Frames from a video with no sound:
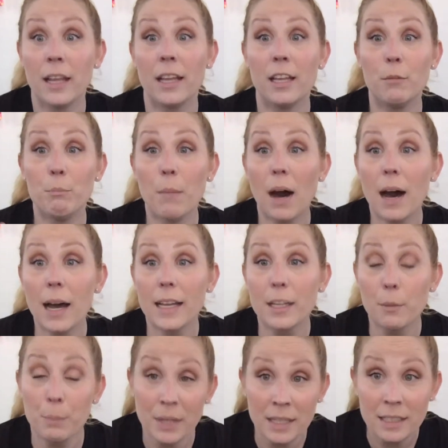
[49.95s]
In my
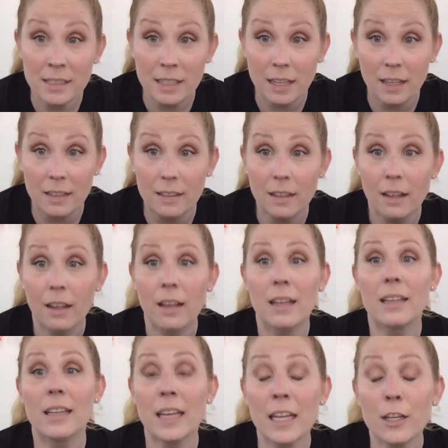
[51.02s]
opinion,
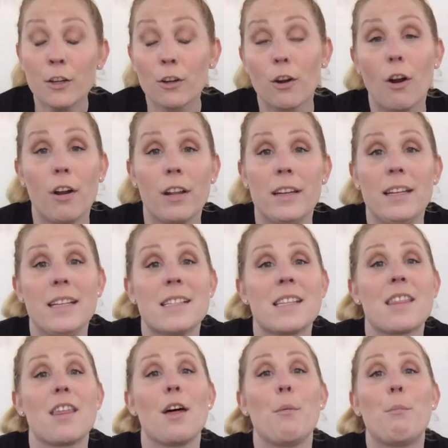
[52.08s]
kindergarten is
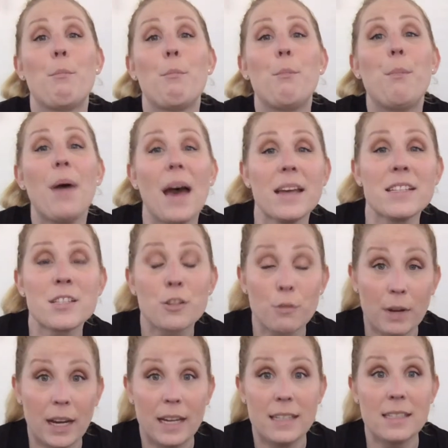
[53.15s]
the best
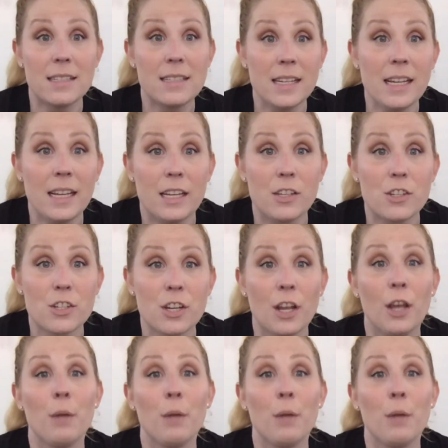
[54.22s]
grade to teach